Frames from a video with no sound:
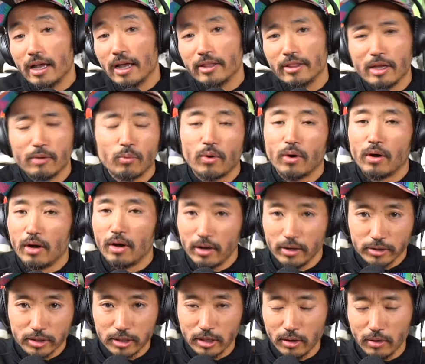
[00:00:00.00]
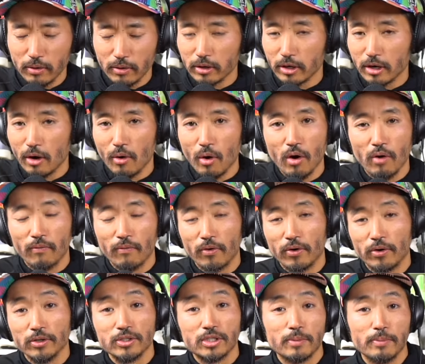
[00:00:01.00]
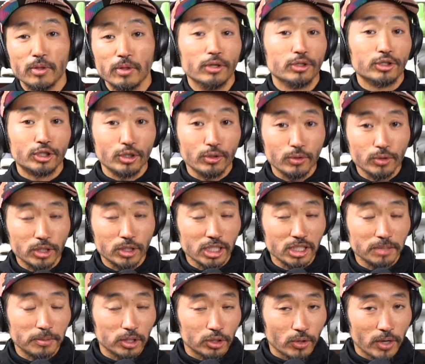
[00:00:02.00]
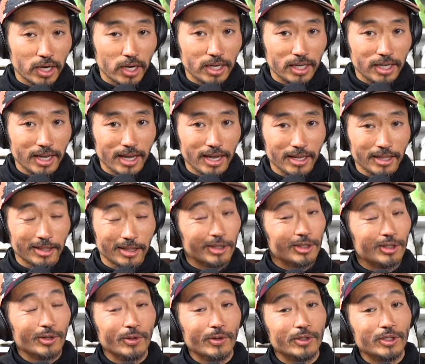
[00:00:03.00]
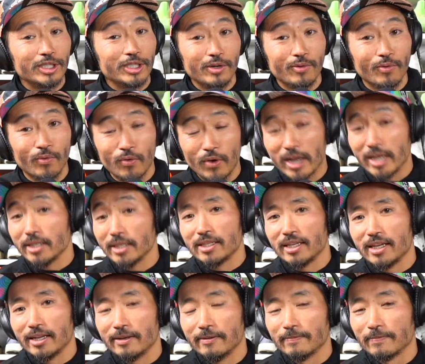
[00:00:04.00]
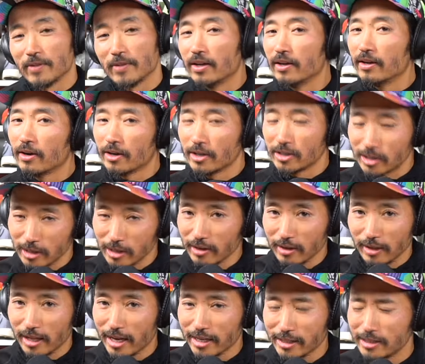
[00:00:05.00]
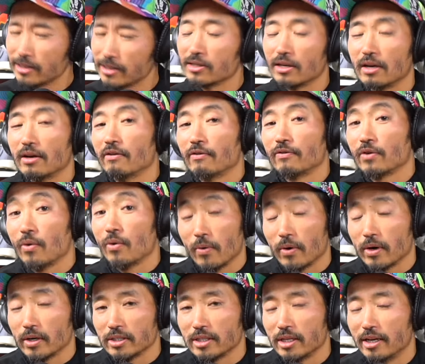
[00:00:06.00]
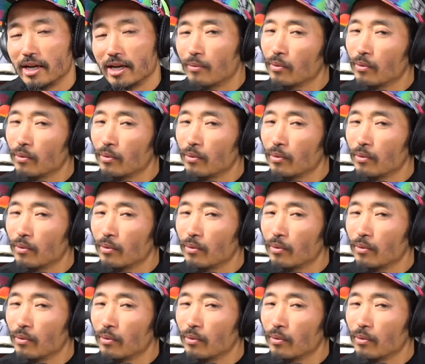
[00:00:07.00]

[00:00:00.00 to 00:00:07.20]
And then we'll also go over some of the shoes she's been training in, the shoes she raced in her sunglasses, of course,